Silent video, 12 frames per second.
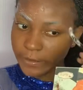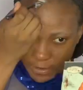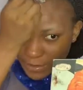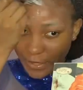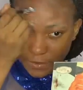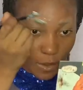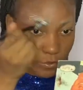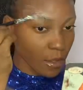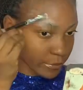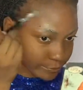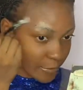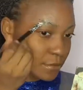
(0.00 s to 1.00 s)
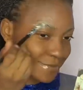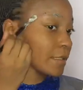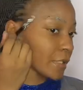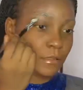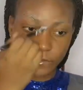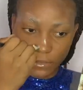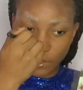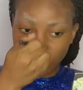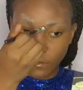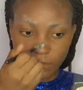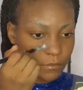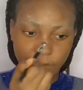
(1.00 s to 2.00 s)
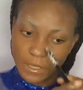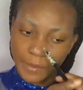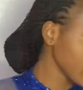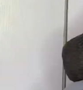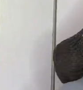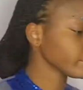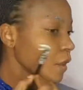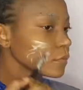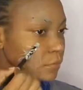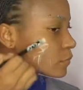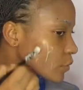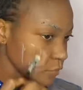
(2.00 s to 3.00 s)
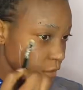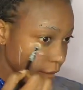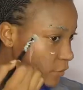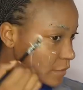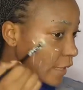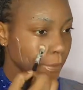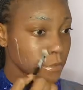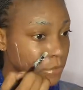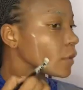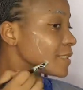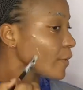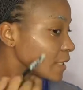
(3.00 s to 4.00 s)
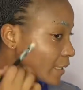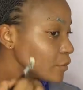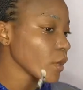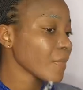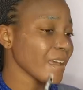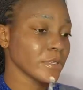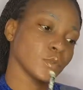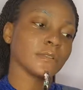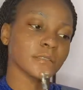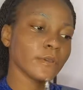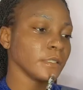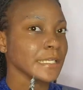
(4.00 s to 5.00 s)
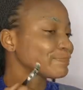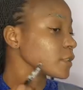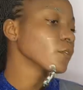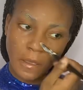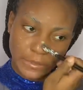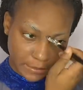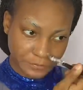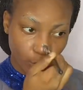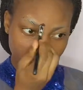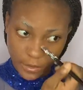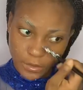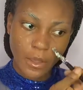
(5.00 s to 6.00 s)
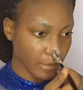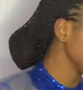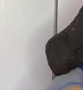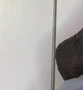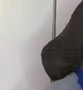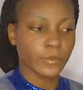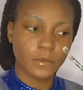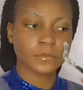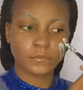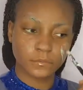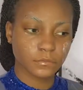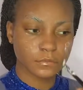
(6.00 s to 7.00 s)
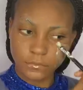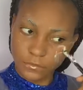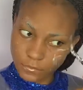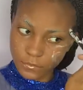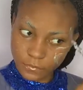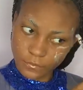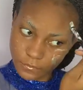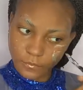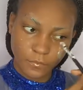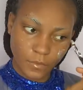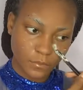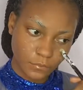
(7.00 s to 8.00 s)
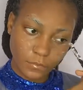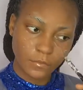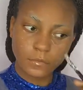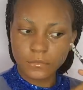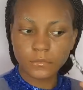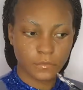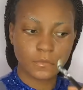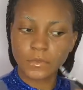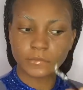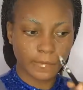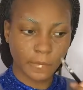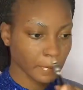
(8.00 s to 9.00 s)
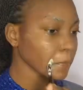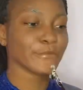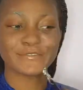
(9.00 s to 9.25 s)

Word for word: this in my brow makeup routine, my brow tutorial. So I just do that